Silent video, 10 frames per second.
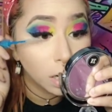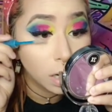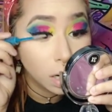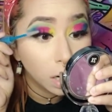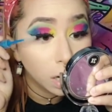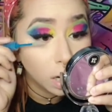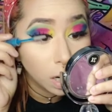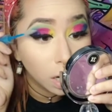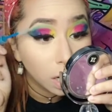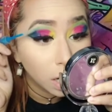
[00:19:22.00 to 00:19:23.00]

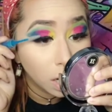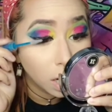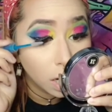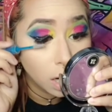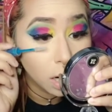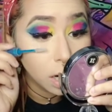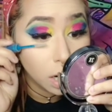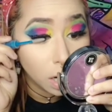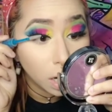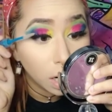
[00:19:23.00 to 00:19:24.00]

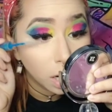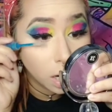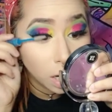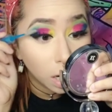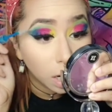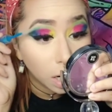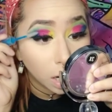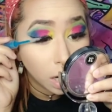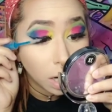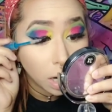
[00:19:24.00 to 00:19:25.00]

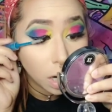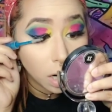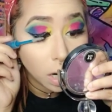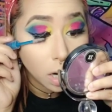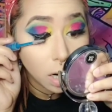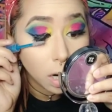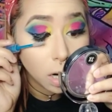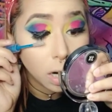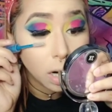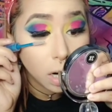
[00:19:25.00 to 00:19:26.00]

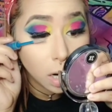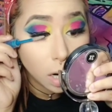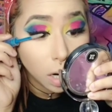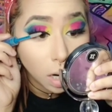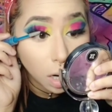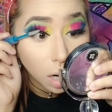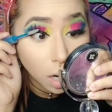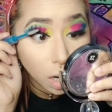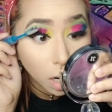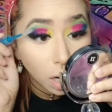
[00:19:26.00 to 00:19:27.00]

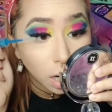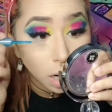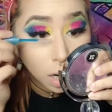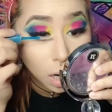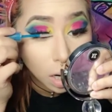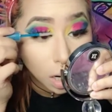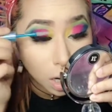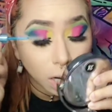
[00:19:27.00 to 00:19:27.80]
Nothing is said.